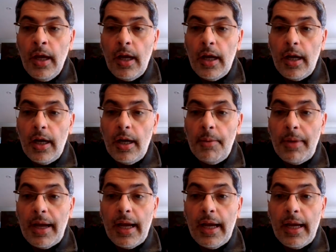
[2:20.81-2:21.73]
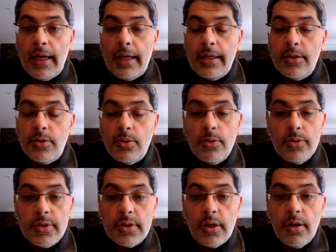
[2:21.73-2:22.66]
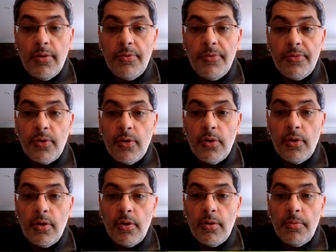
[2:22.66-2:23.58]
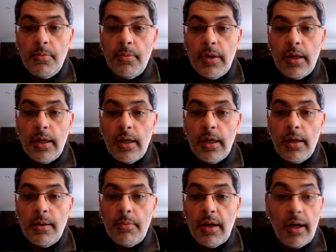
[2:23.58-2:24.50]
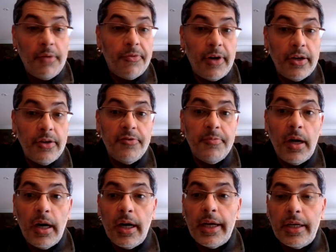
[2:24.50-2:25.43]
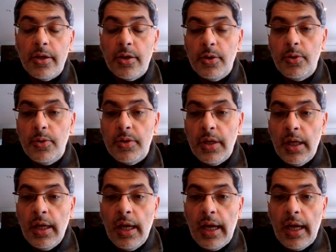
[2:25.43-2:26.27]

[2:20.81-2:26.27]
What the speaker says: And also from a friend of mine who'd